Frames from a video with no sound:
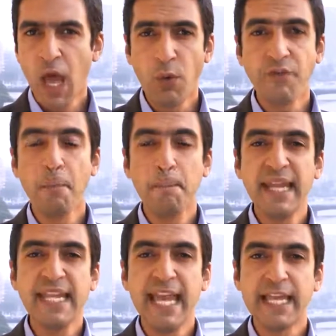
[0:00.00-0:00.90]
However,
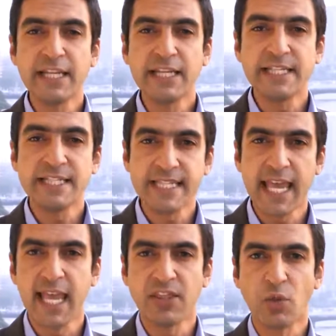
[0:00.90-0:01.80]
many analysts
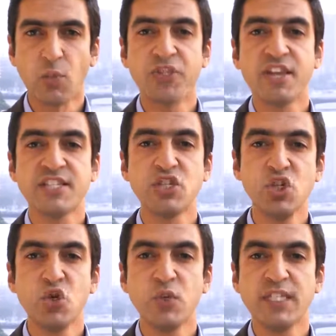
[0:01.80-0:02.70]
say that with this
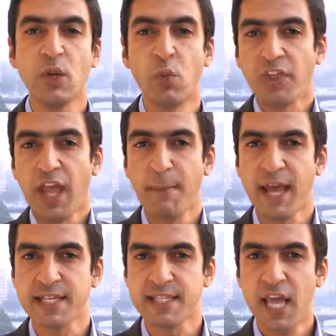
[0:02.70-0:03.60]
new deal with
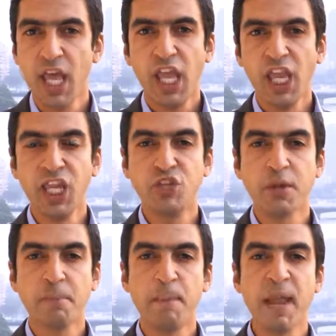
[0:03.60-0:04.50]
Hamas,
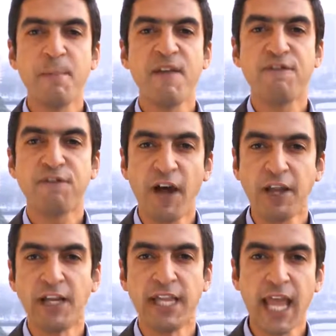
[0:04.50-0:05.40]
Egypt may be
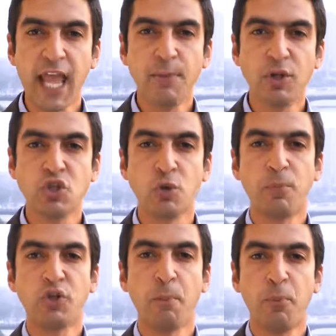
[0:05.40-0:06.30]
finally able to
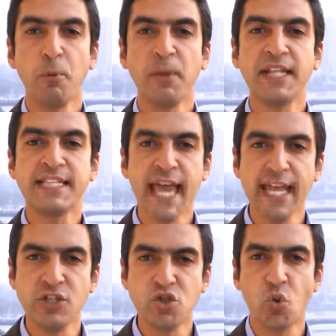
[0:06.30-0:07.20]
put a permanent
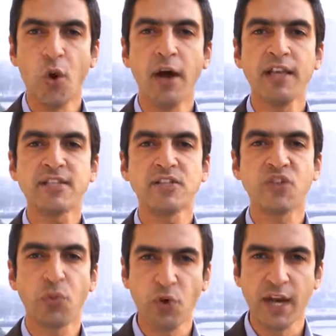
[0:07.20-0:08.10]
end to
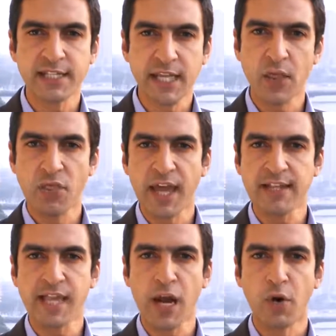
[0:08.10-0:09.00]
ISIL's threat in
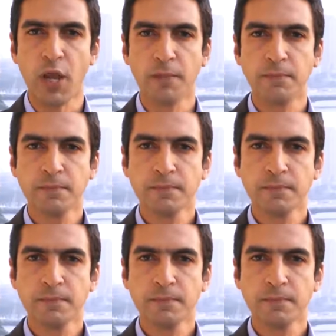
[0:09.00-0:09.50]
that area.